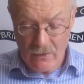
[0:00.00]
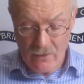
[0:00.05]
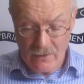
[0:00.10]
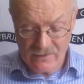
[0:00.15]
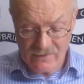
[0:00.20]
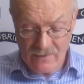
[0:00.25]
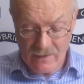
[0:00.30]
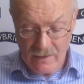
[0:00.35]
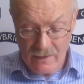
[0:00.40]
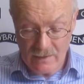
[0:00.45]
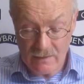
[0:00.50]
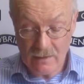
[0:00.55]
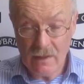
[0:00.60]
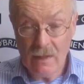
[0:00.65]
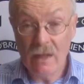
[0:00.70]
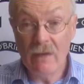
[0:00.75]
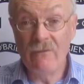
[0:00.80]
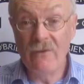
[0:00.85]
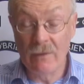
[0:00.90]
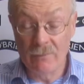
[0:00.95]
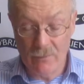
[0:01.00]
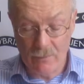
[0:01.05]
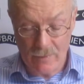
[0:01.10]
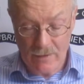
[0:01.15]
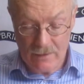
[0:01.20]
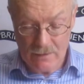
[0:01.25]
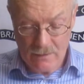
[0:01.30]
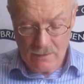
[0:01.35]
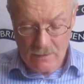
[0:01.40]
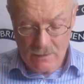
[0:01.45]
north side?"
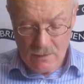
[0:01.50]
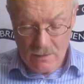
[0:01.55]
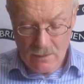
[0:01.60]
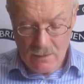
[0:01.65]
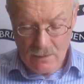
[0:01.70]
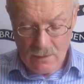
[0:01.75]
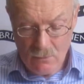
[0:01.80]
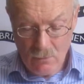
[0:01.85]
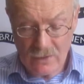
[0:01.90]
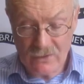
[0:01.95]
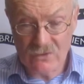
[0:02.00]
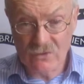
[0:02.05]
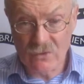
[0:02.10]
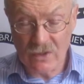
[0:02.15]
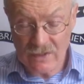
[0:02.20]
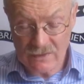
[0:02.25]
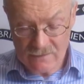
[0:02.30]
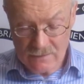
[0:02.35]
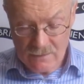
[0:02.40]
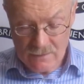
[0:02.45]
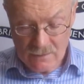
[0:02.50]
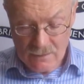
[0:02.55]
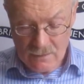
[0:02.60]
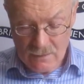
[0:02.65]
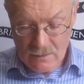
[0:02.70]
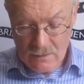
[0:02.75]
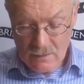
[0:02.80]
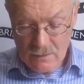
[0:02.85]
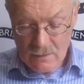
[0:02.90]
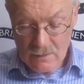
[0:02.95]
"Phibsborough." "What street?"
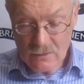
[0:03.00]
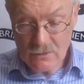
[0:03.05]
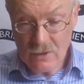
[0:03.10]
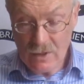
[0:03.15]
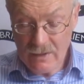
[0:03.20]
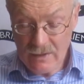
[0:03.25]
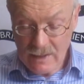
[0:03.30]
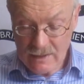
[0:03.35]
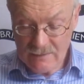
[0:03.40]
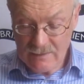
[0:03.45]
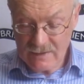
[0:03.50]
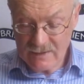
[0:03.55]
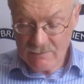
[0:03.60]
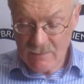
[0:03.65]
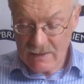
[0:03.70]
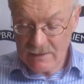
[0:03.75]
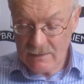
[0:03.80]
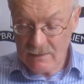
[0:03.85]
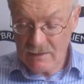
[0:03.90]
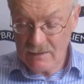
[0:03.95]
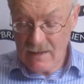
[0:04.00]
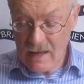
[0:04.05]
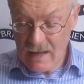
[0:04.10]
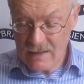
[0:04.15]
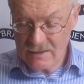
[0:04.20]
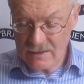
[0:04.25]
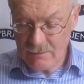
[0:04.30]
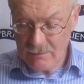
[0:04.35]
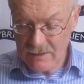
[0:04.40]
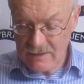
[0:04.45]
Johnny hadn't expected the
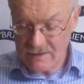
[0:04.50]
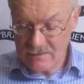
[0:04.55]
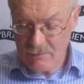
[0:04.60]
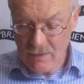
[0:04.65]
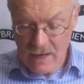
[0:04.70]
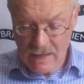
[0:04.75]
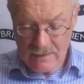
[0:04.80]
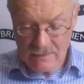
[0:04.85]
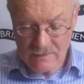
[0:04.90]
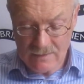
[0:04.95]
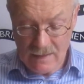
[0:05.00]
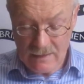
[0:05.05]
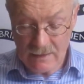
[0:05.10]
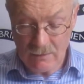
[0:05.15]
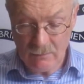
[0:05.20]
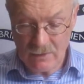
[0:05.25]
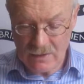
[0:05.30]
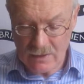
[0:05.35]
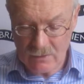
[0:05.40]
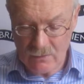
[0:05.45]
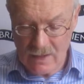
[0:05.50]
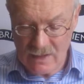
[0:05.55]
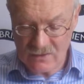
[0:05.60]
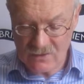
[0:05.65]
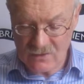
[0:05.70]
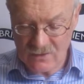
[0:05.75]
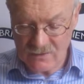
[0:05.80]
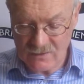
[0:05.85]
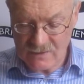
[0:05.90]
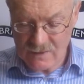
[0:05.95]
Tans to be this painstaking with their
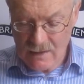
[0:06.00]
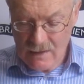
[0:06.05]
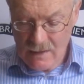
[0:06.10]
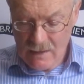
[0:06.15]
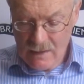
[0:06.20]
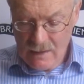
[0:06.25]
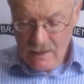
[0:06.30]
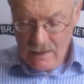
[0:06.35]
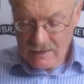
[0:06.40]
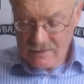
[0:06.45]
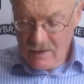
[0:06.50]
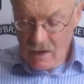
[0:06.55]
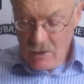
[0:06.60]
questions. His